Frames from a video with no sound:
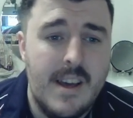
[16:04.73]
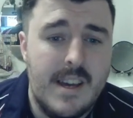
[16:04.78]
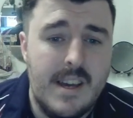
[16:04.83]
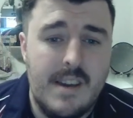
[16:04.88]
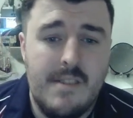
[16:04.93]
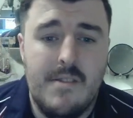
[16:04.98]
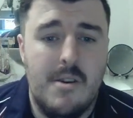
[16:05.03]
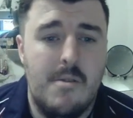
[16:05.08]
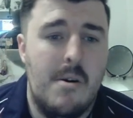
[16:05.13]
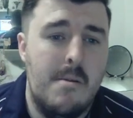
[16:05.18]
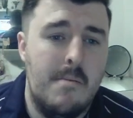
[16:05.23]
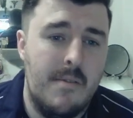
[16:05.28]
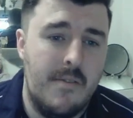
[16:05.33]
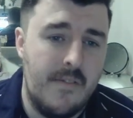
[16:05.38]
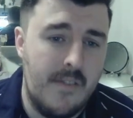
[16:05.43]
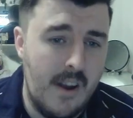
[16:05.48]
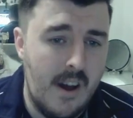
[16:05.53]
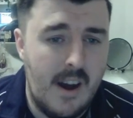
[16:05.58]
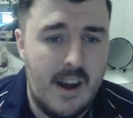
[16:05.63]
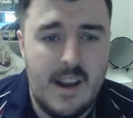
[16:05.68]
Even though I'm a
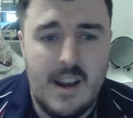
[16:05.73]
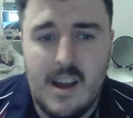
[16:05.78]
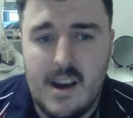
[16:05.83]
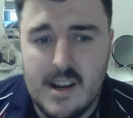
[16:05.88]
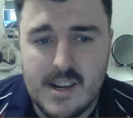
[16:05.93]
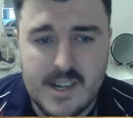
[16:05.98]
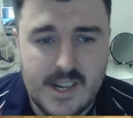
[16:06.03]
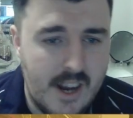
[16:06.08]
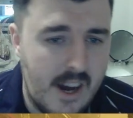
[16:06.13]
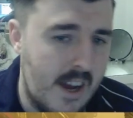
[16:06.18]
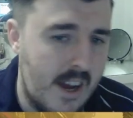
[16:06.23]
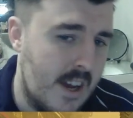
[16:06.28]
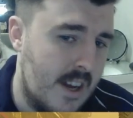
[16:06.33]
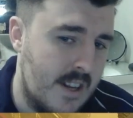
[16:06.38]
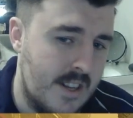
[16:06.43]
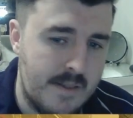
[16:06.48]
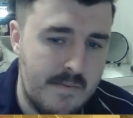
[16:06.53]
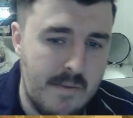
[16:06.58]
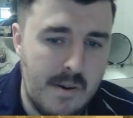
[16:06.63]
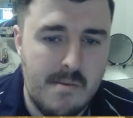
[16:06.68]
fly, large target, I
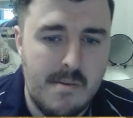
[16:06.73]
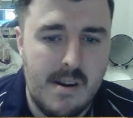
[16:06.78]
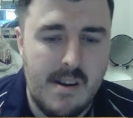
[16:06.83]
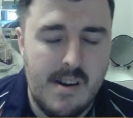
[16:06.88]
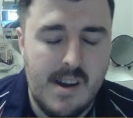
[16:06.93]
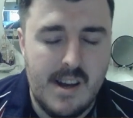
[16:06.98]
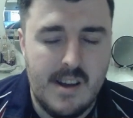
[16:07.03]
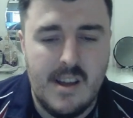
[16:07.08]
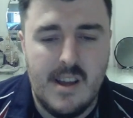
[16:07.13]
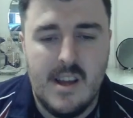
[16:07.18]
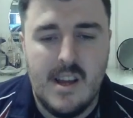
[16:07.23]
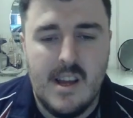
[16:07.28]
can spot them there.